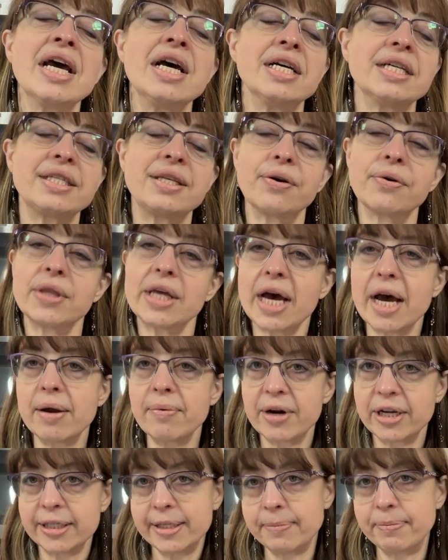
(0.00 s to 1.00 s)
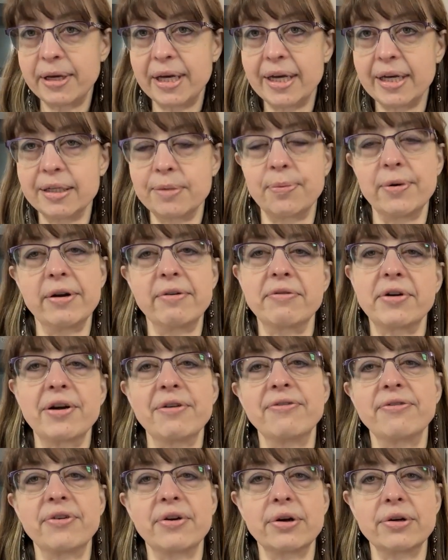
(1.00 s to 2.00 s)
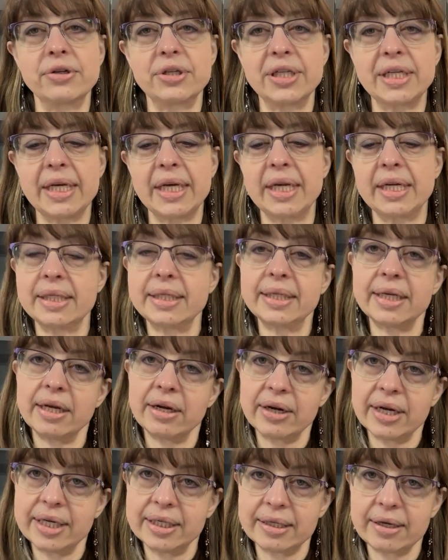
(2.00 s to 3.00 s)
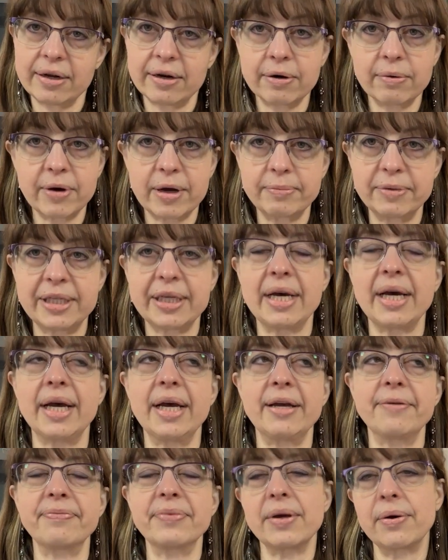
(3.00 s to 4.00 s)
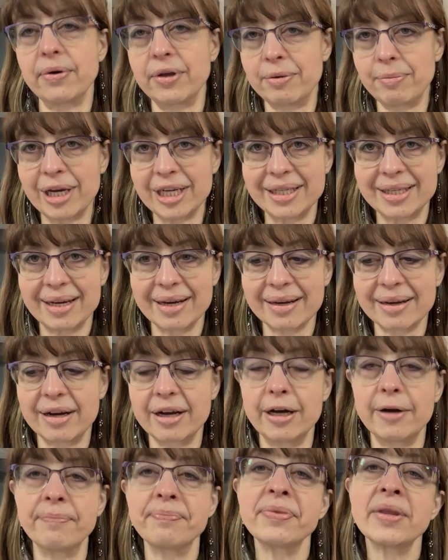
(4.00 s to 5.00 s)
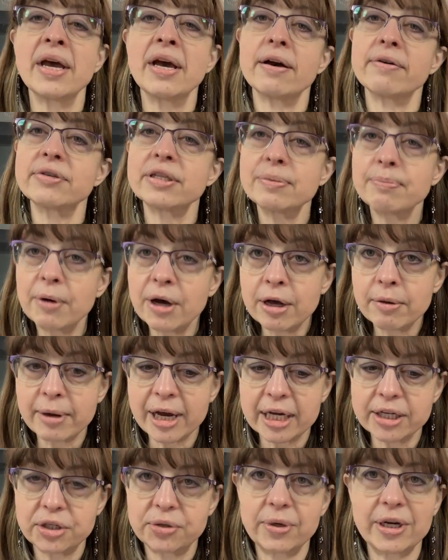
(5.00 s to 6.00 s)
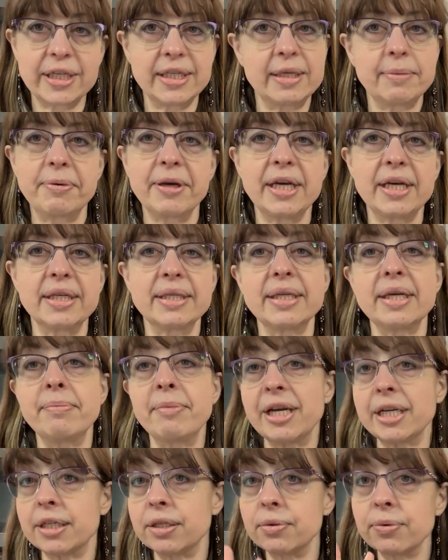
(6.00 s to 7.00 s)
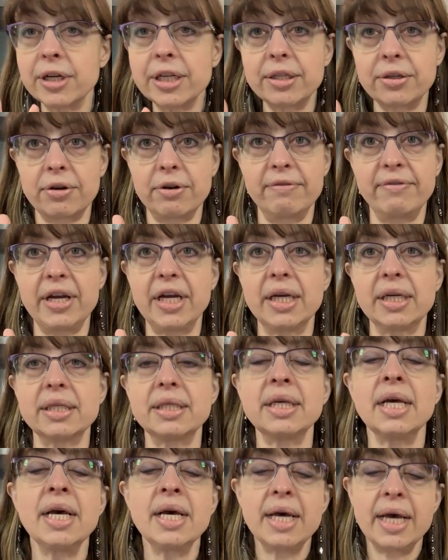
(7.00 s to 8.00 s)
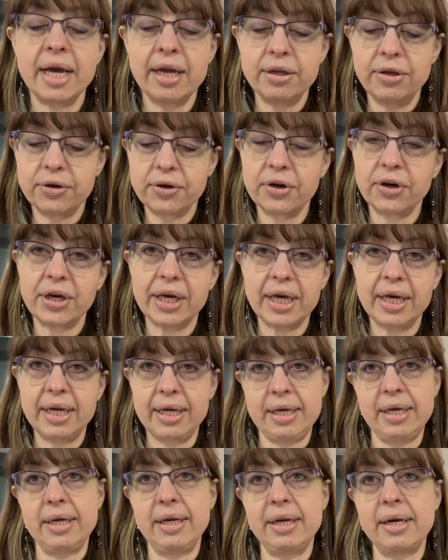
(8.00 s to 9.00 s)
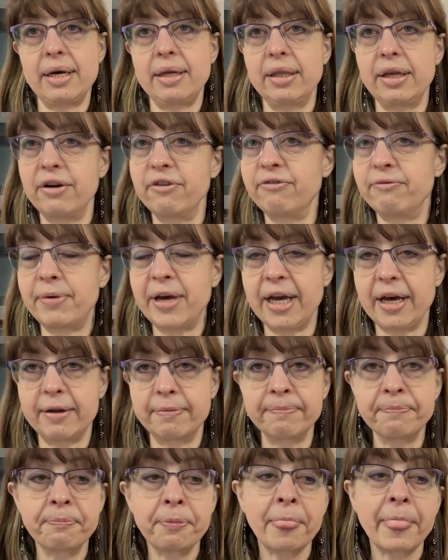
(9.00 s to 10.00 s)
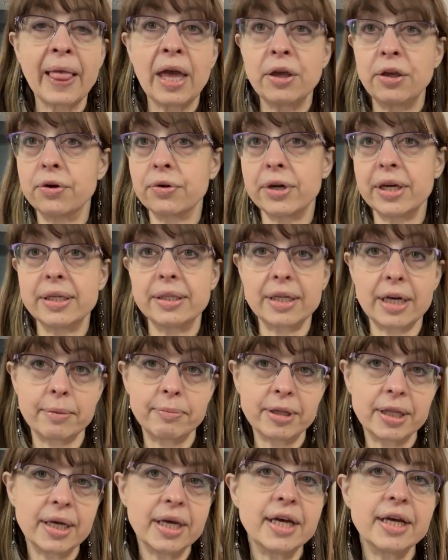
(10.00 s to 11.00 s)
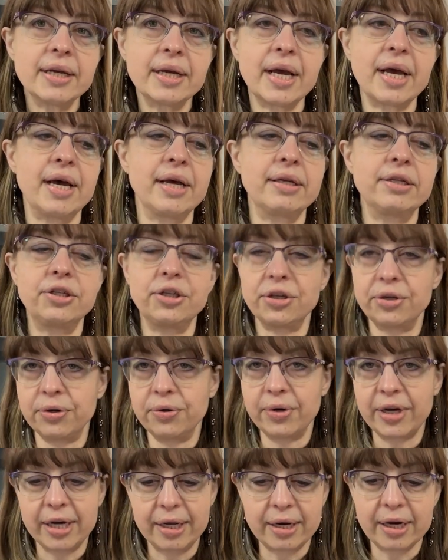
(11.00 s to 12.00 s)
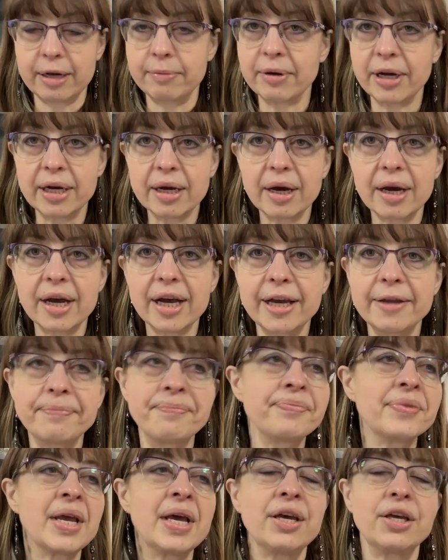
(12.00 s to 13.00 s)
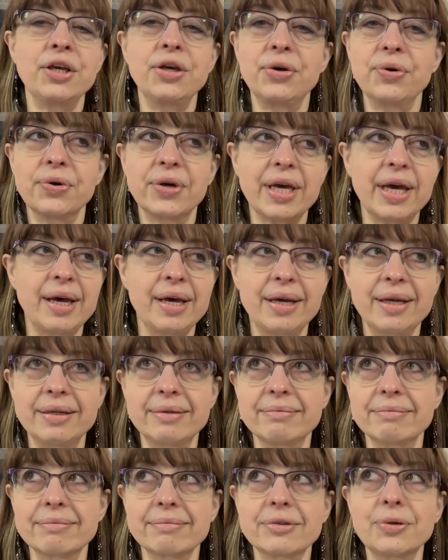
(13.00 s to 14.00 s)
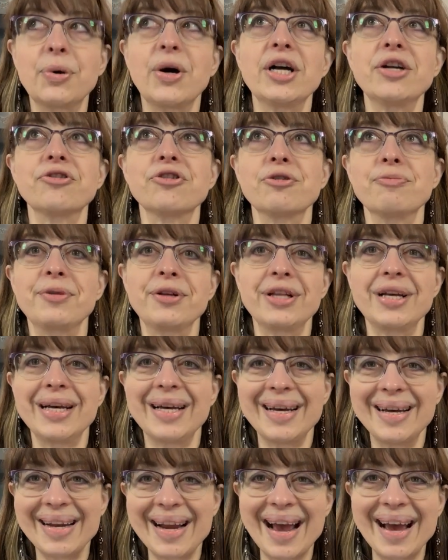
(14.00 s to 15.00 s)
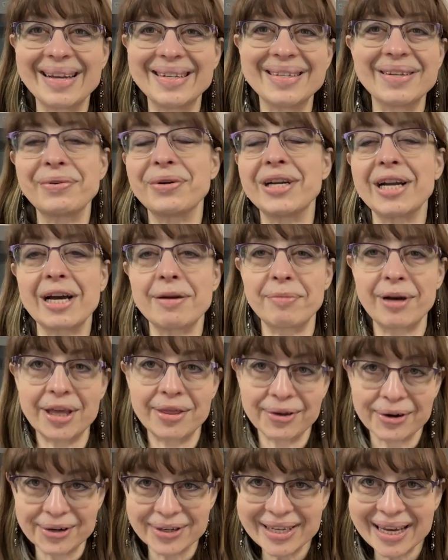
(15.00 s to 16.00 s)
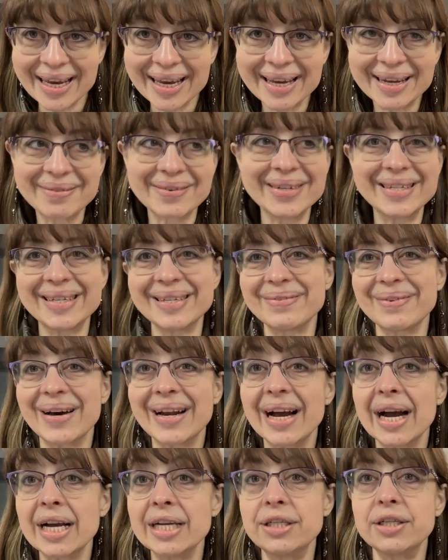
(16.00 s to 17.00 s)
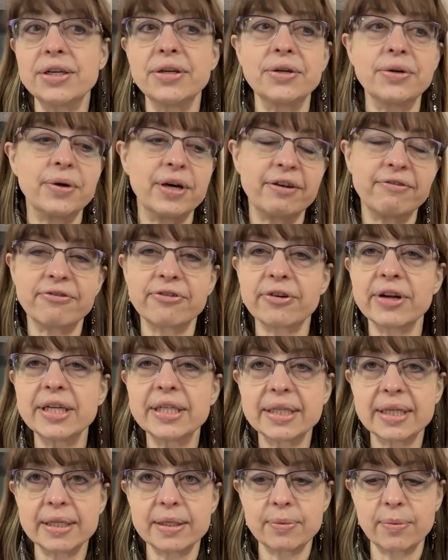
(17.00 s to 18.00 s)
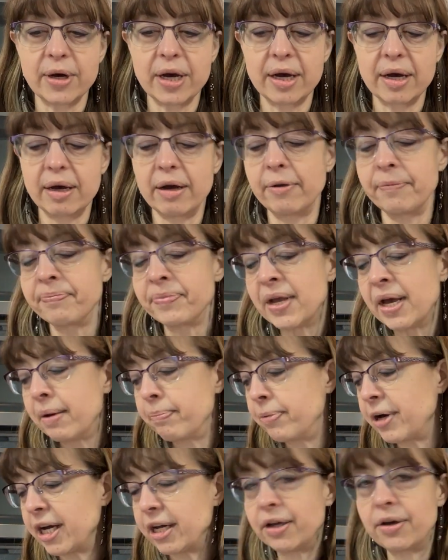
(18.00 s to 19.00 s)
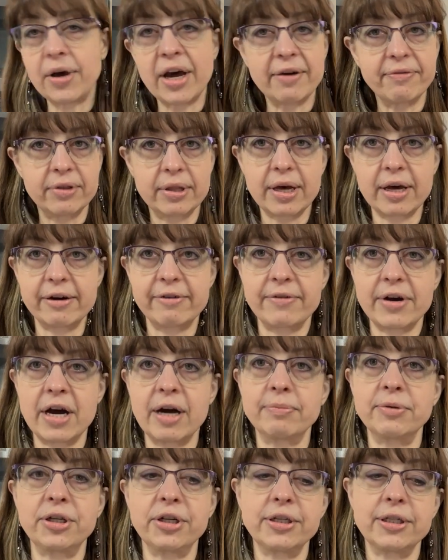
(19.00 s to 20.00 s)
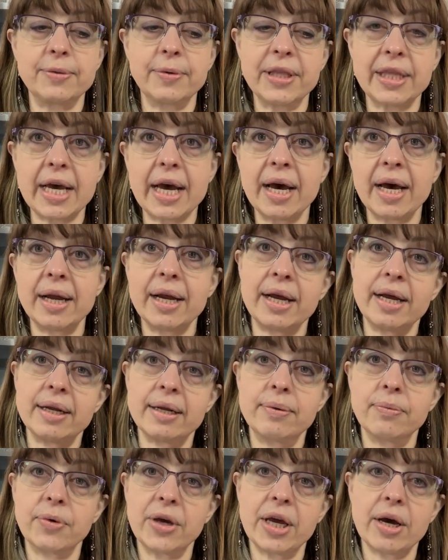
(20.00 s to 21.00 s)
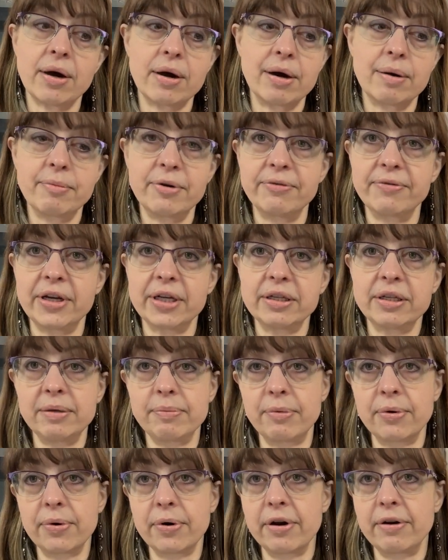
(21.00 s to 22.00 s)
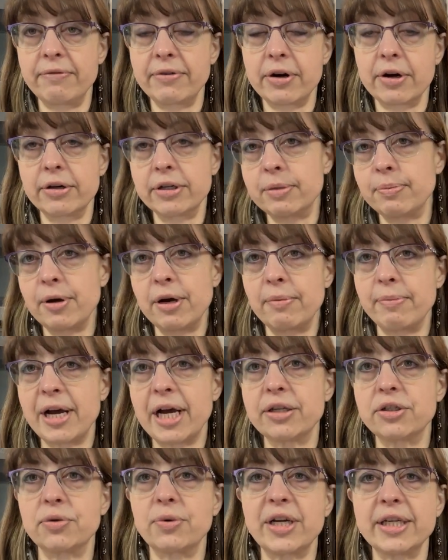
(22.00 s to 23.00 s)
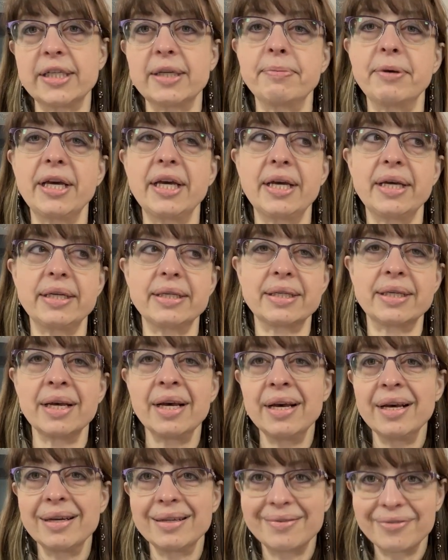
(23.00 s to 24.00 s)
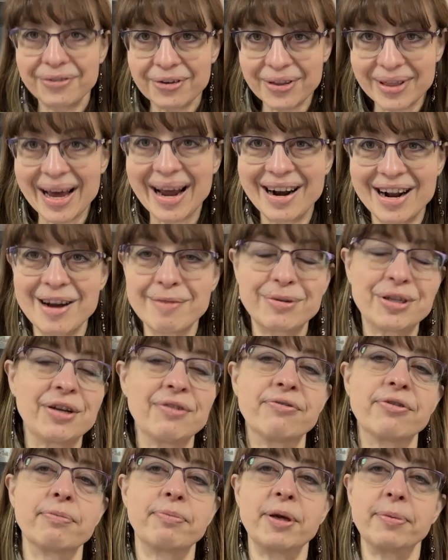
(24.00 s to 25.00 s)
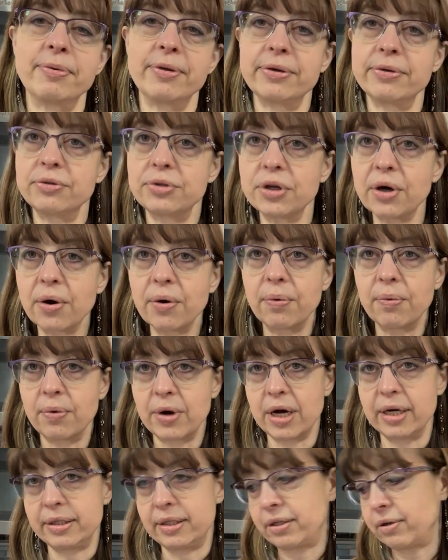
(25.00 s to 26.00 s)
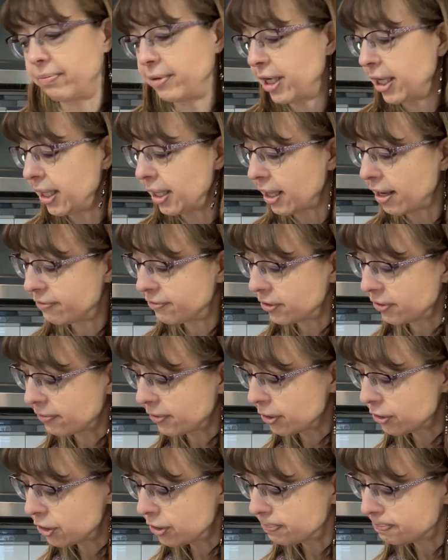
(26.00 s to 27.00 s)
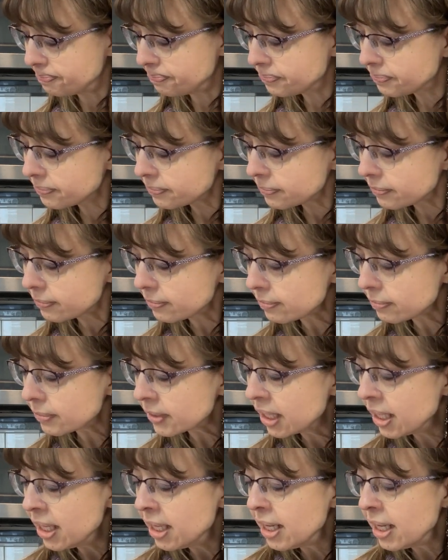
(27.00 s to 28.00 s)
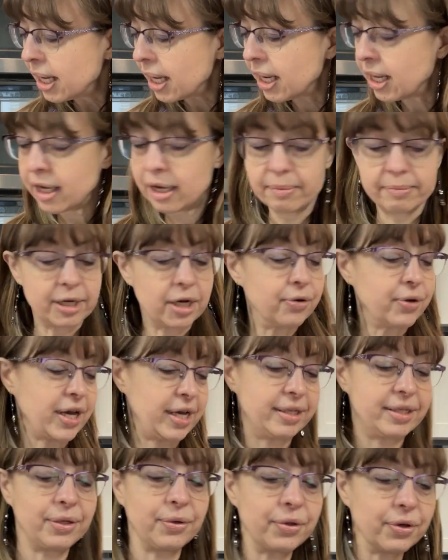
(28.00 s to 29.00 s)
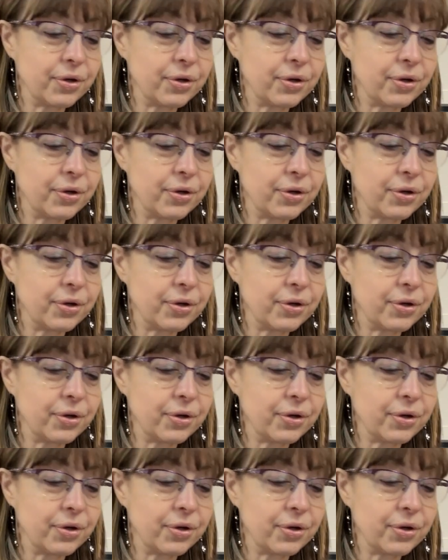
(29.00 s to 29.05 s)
So that recipe is one of our first in a series on our website, theholymess.com, of small batch recipes. It makes 3 servings, and you cook it in a loaf pan. You can double it and do a 9x9. You can quadruple it and do a 9x13, which is what I do. It freezes well, but you have a lot of options with that, and we are moving to more of our small batch recipes for that option for people who don't want so many leftovers. Okay, so the